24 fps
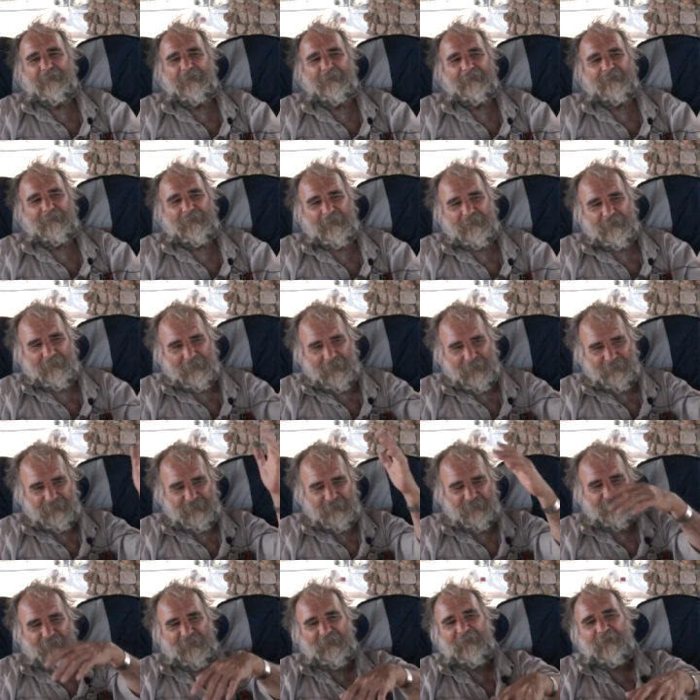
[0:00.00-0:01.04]
and then
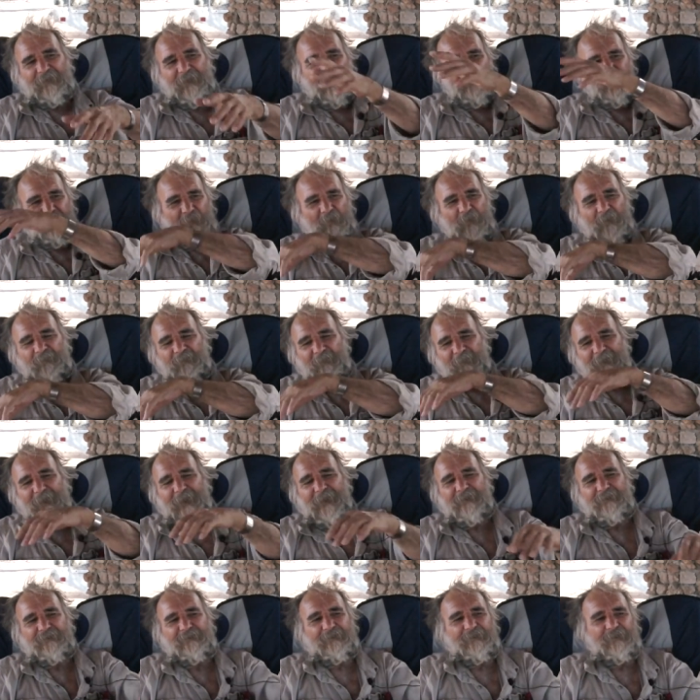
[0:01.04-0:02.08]
after you get it out, you work for
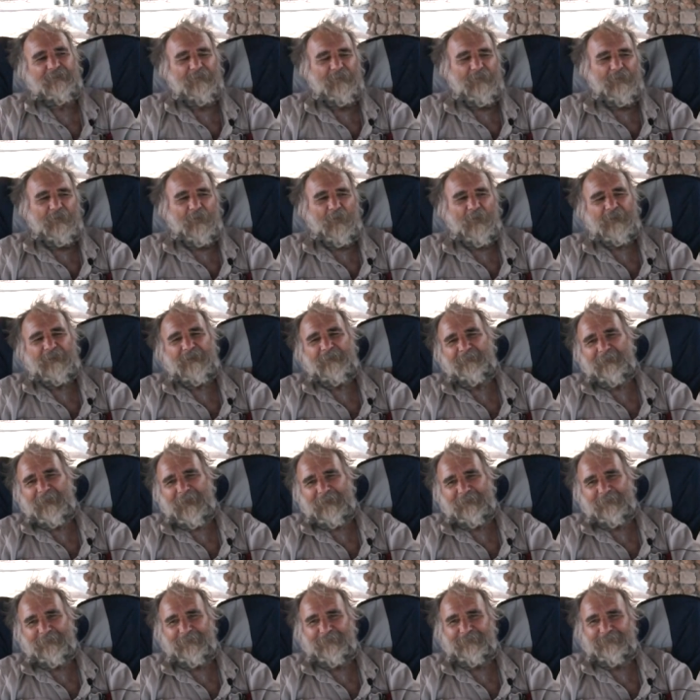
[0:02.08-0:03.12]
us, or leave it
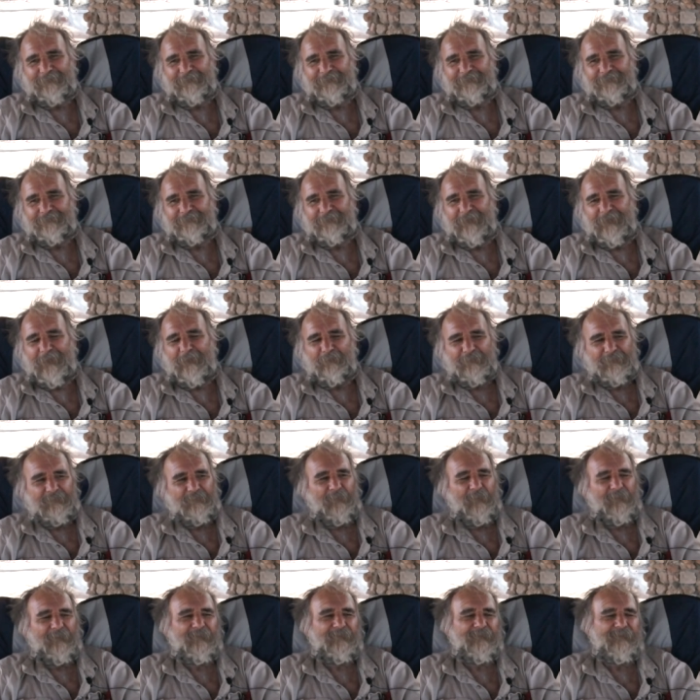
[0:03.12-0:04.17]
alone." I was
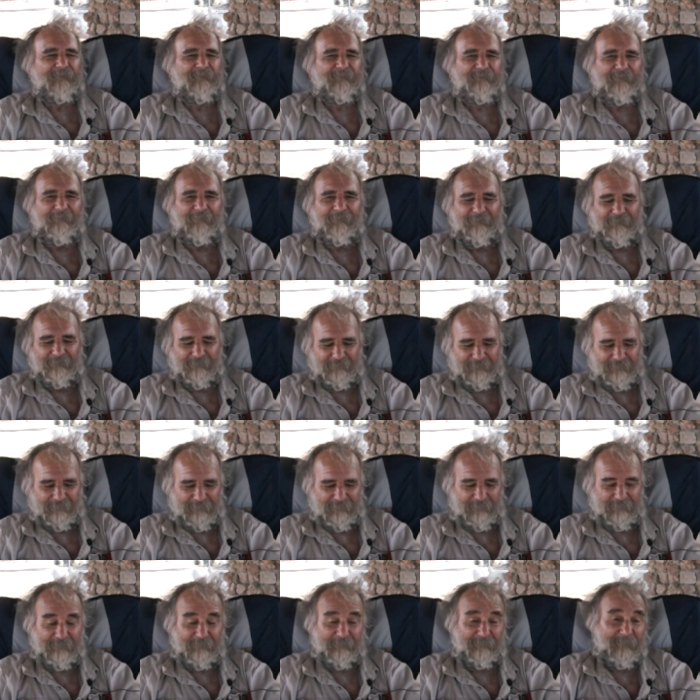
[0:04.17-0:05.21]
forty years old,
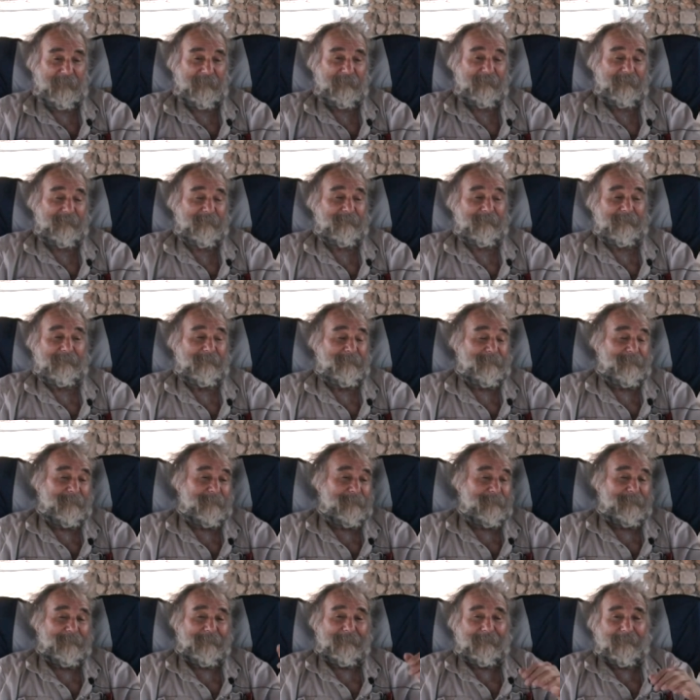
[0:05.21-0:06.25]
you know. I.
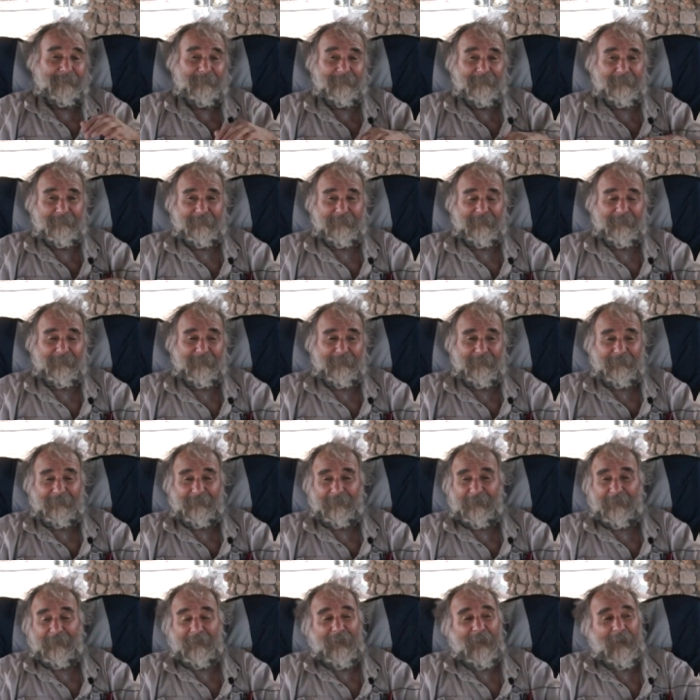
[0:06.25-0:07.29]

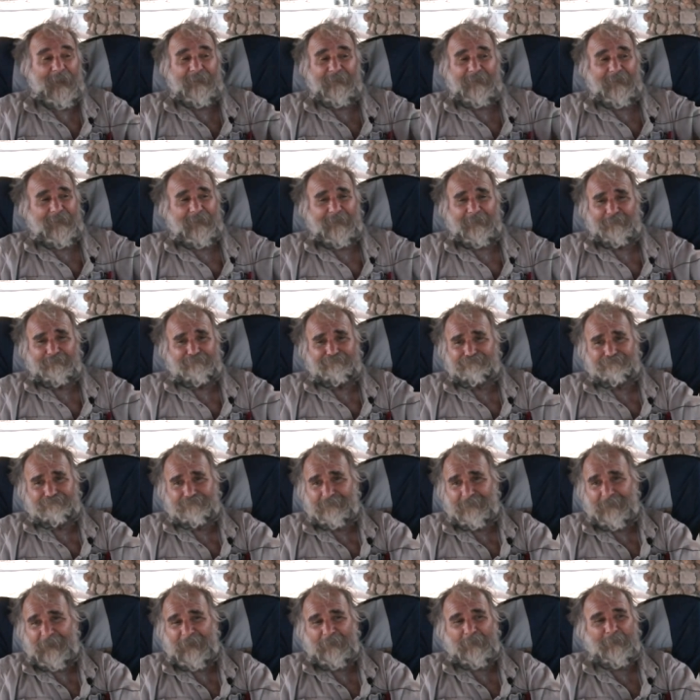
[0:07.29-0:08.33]
I, I, uh,
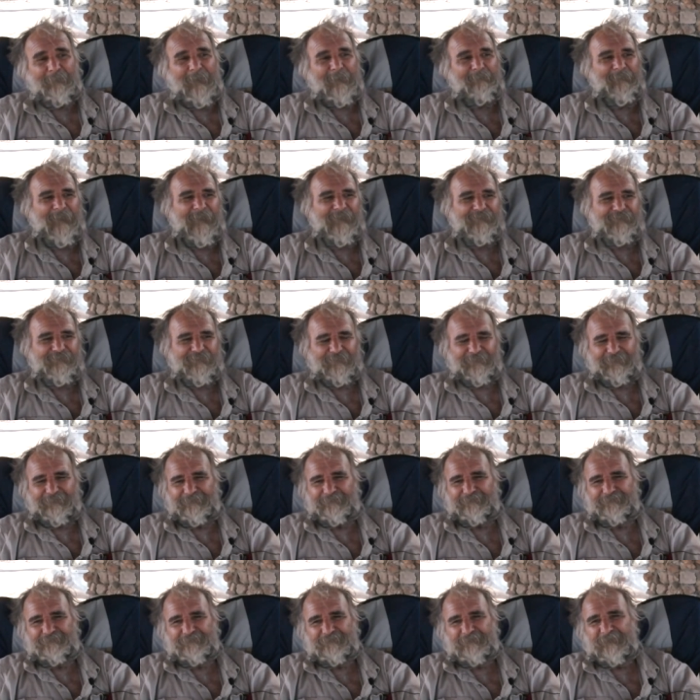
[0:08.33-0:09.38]
I love adventure,
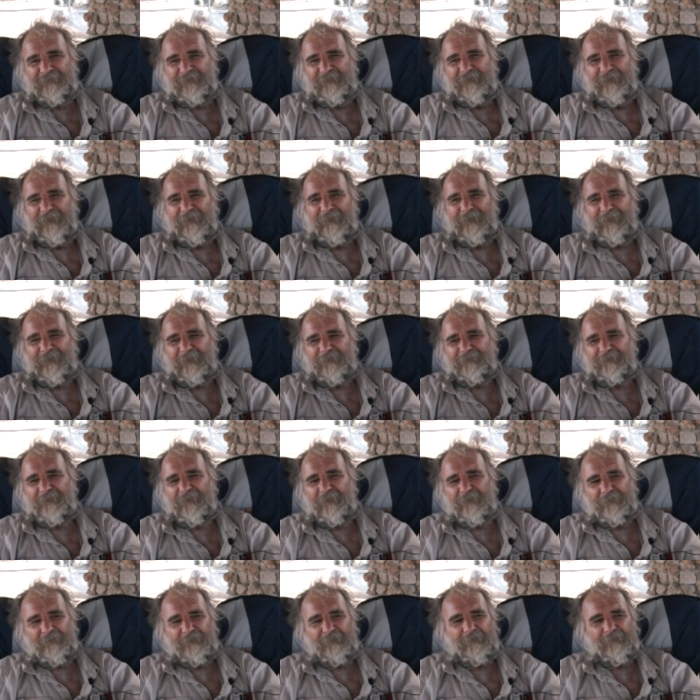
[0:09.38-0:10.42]
and I
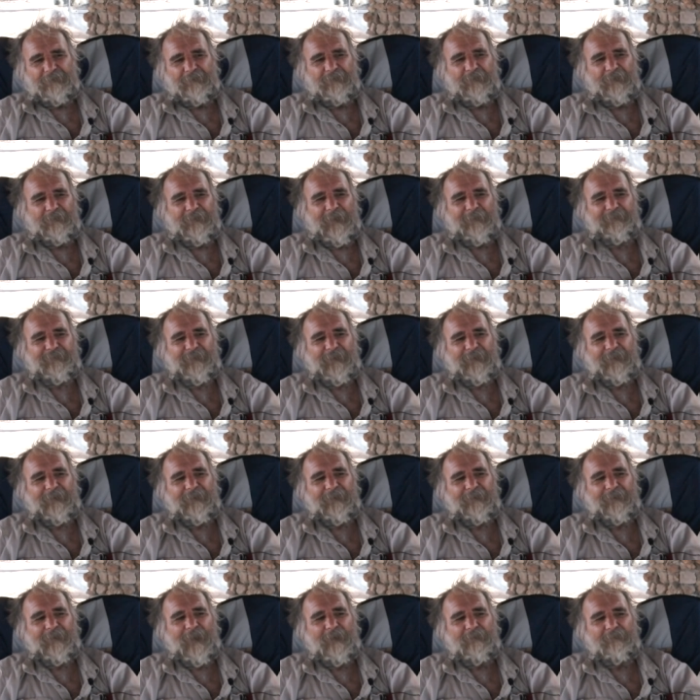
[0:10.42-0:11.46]
say, and after I get
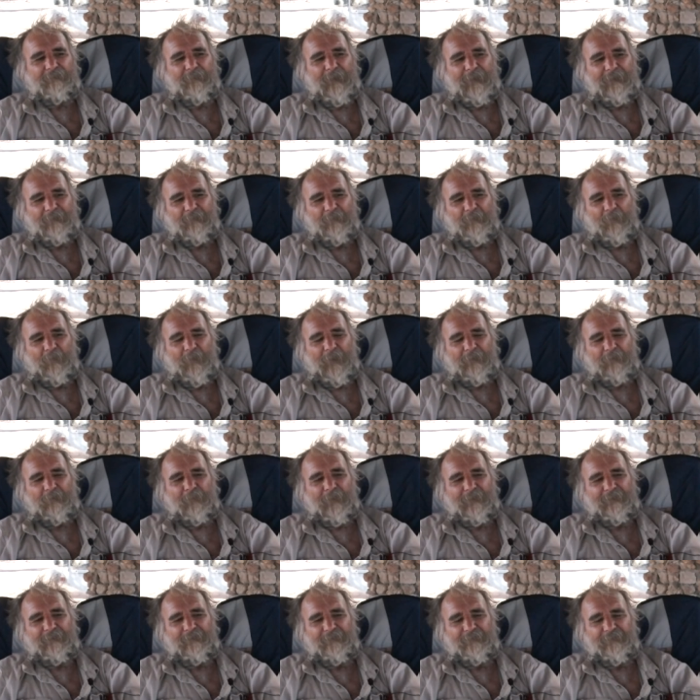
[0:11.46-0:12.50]
it out, what, what do
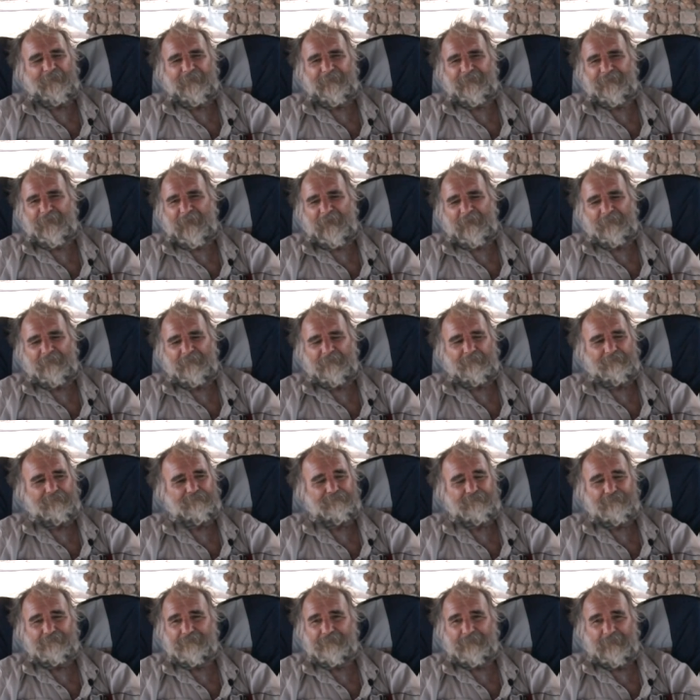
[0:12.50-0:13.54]
I do? And he say,
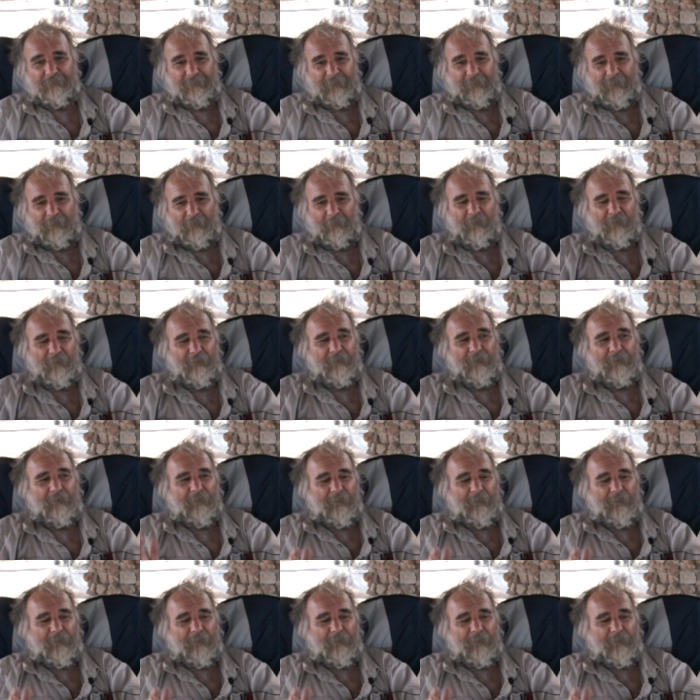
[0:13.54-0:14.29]
well,